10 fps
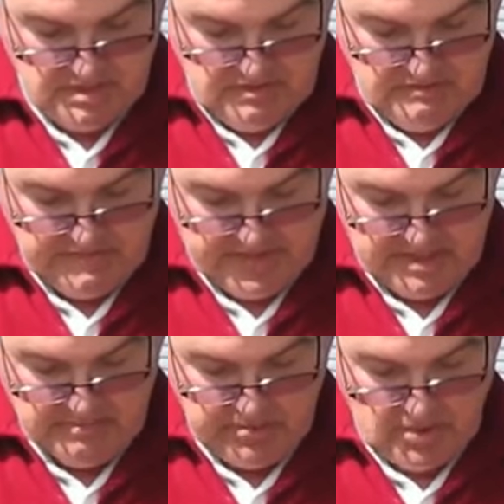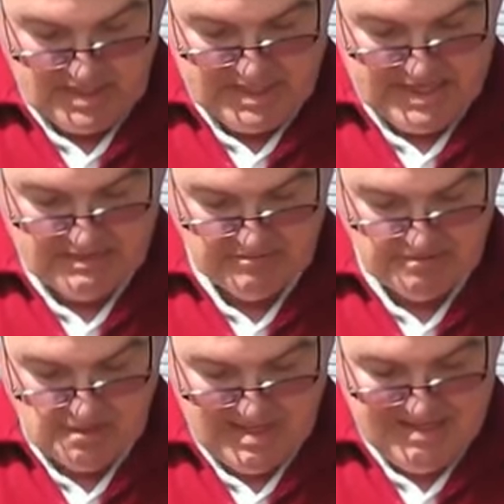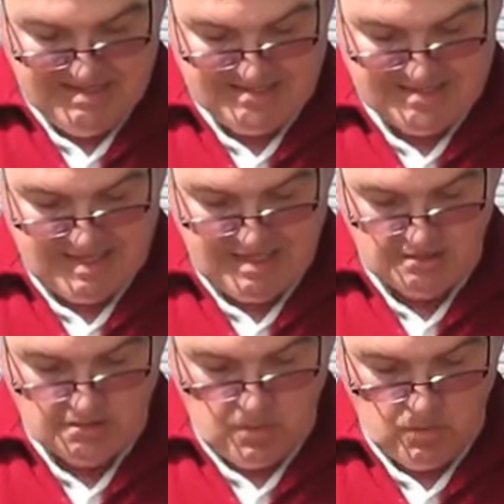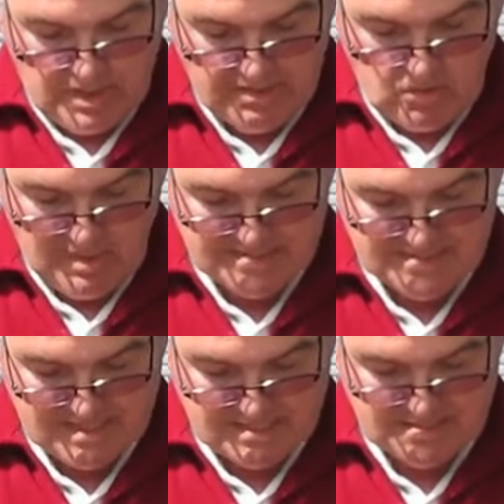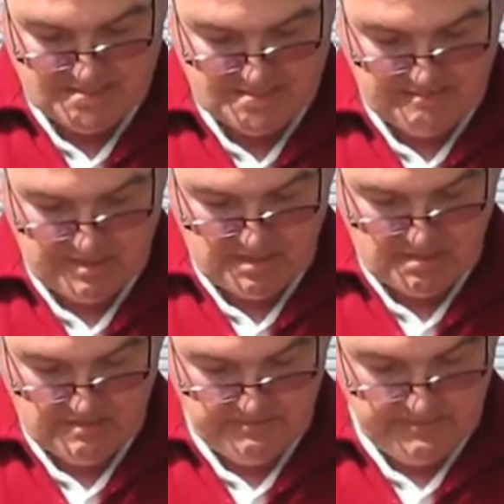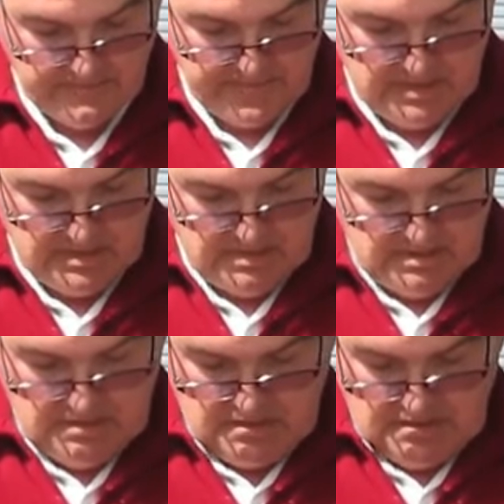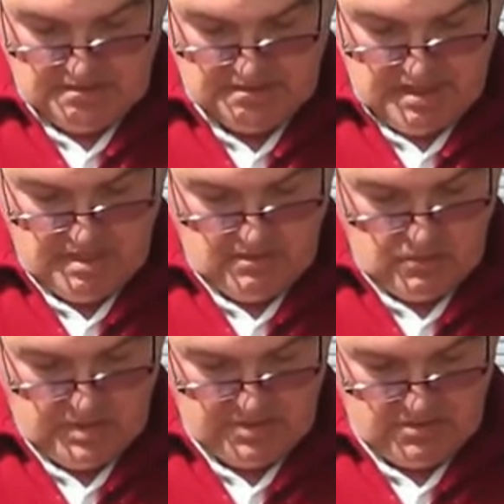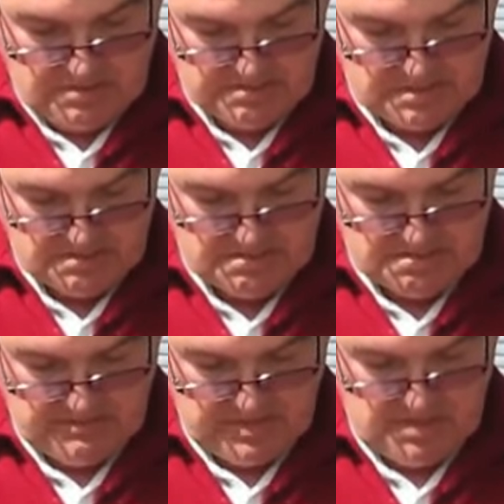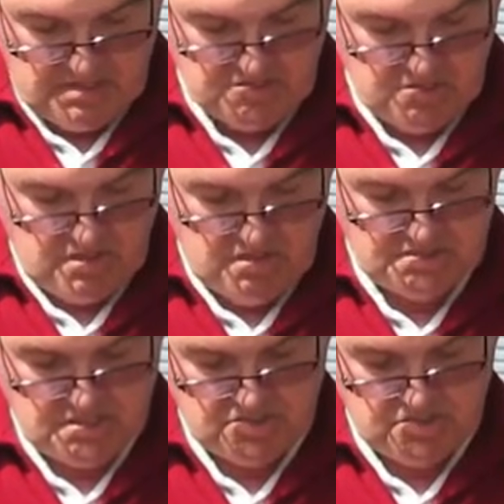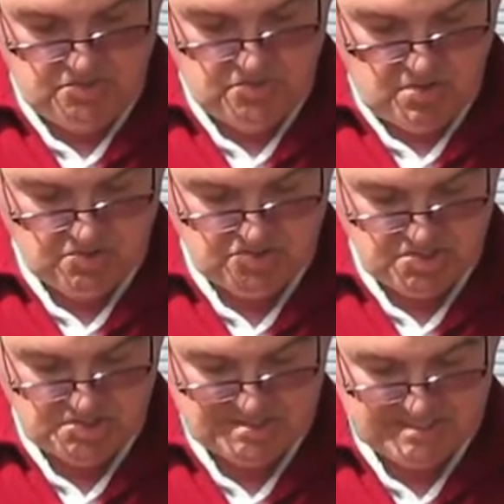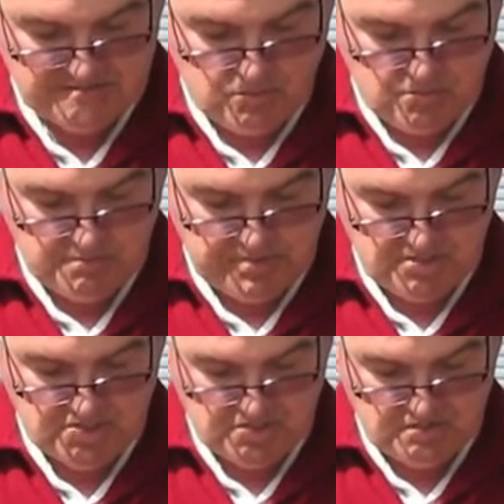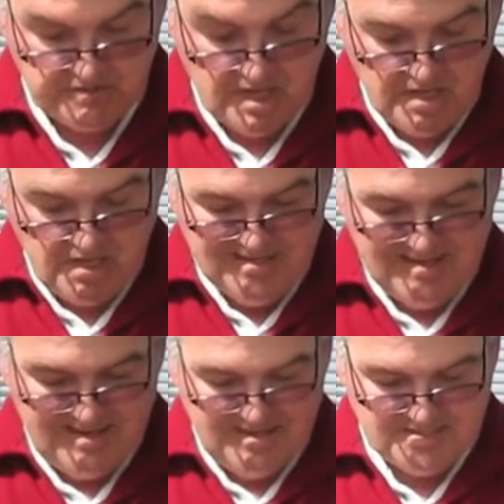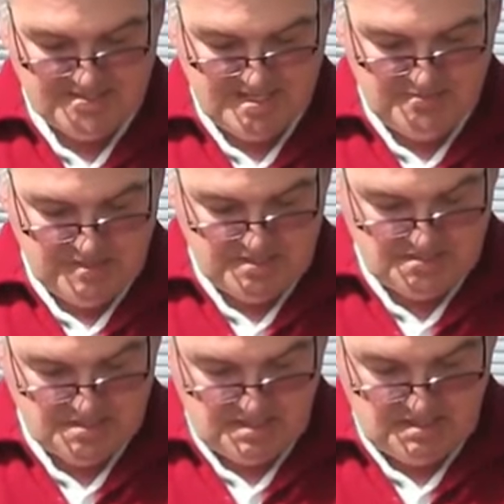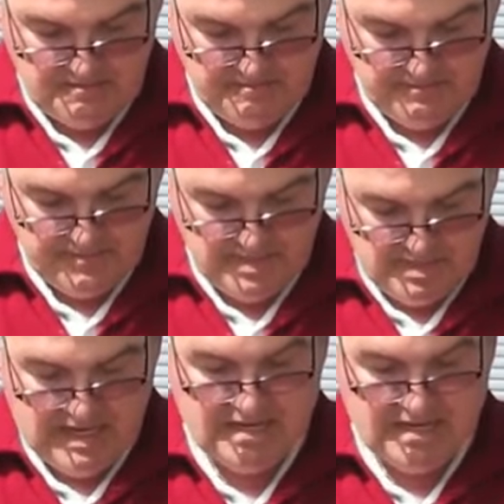valid by a current DL196 certificate. The DL196 certificate is issued on successful completion of a CBT and